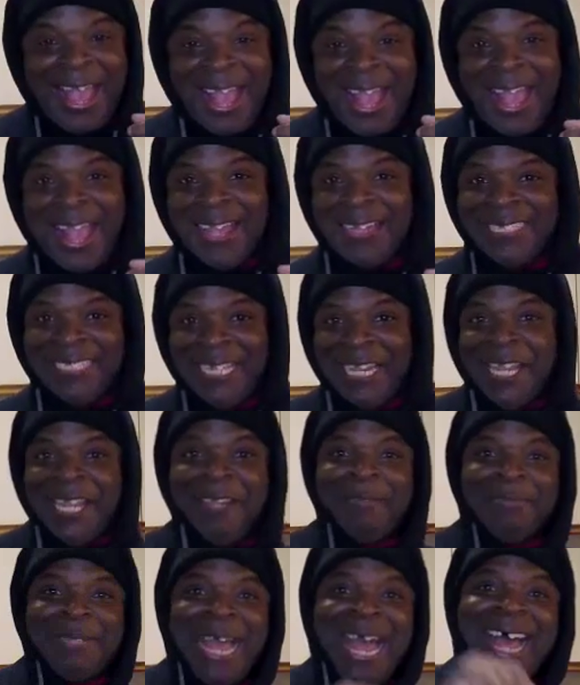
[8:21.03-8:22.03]
And
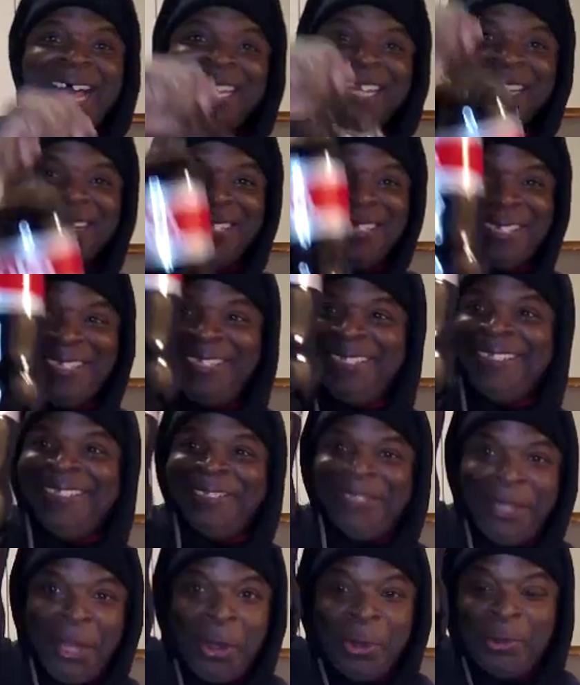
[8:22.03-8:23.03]
Team Diet
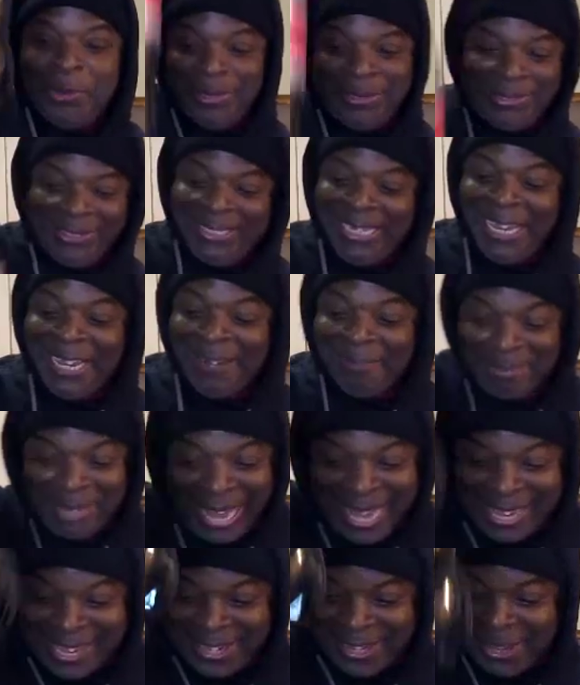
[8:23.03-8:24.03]
Coke, Team
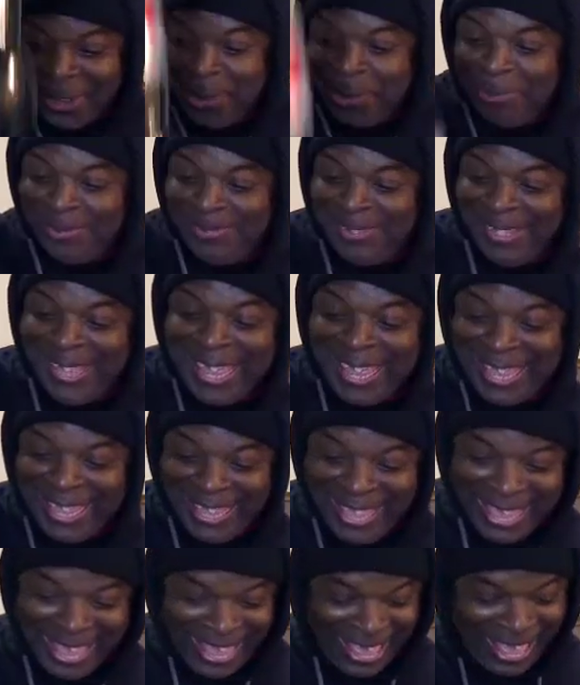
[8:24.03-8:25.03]
Diet Coke,
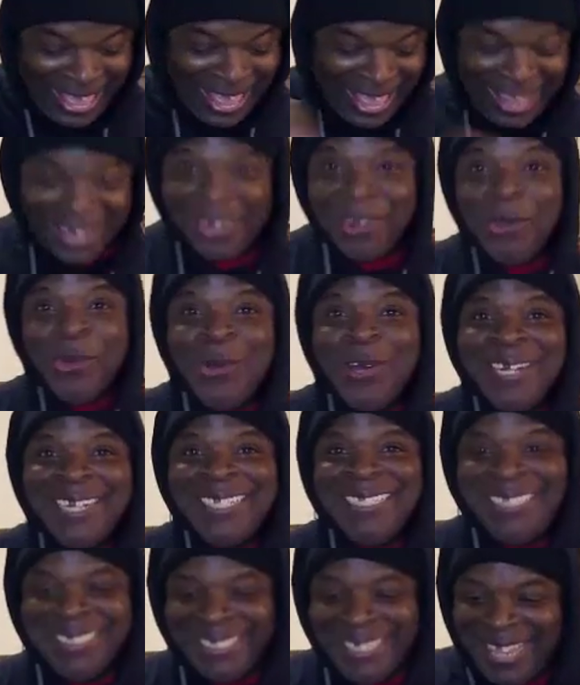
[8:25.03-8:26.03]

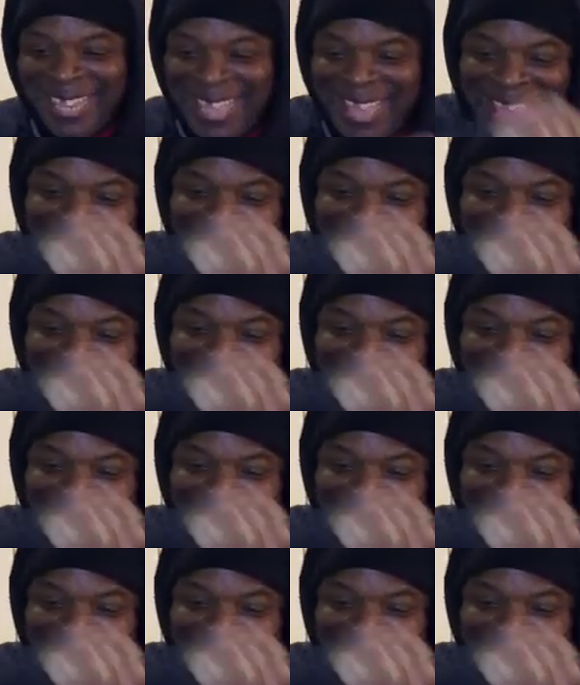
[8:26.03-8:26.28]
Lourdes.